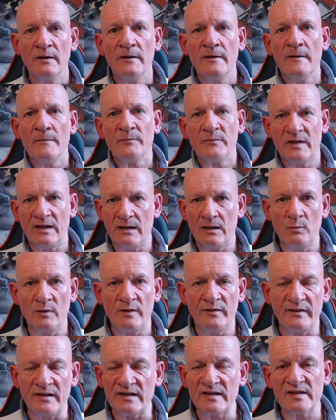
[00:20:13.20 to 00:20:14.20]
dealing with
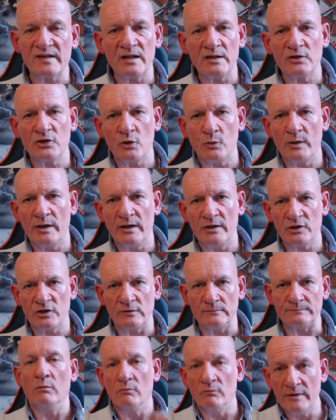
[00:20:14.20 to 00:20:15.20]
this situation.
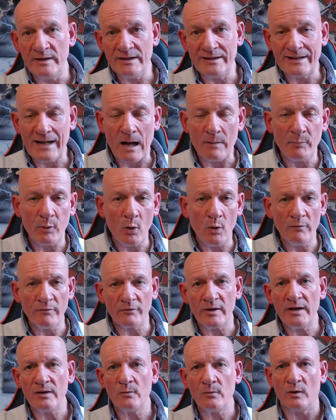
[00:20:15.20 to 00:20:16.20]
Recap over
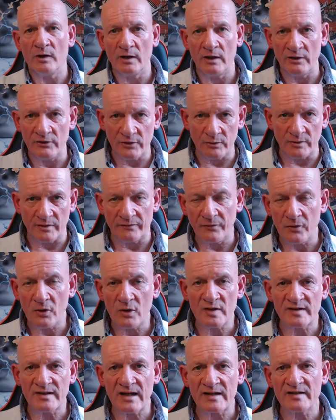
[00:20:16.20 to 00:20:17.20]
it. We're going to do the first
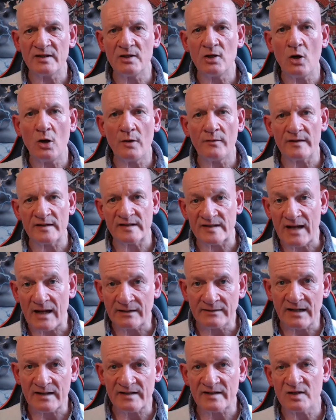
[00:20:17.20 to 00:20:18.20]
SCR, the second
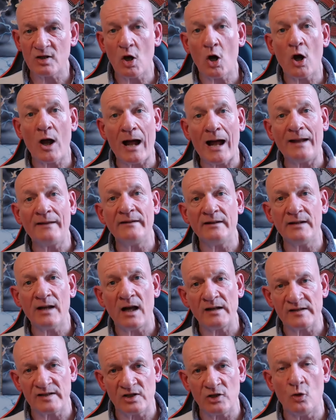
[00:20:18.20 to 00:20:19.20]
SCR, and the
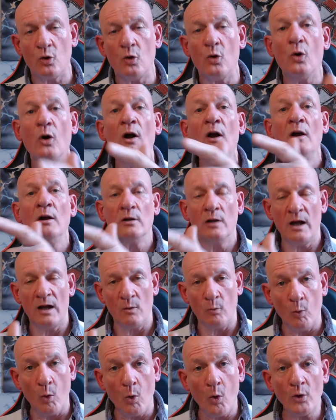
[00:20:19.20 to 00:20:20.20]
ICO
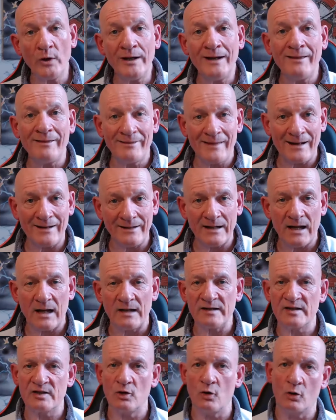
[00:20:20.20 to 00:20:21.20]
warning, then the
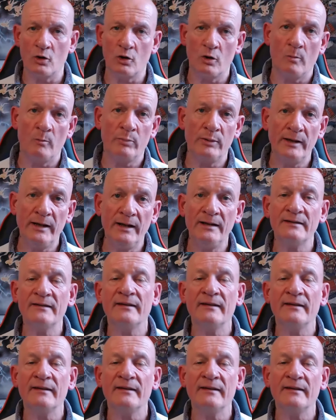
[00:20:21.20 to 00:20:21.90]
ICO complaint.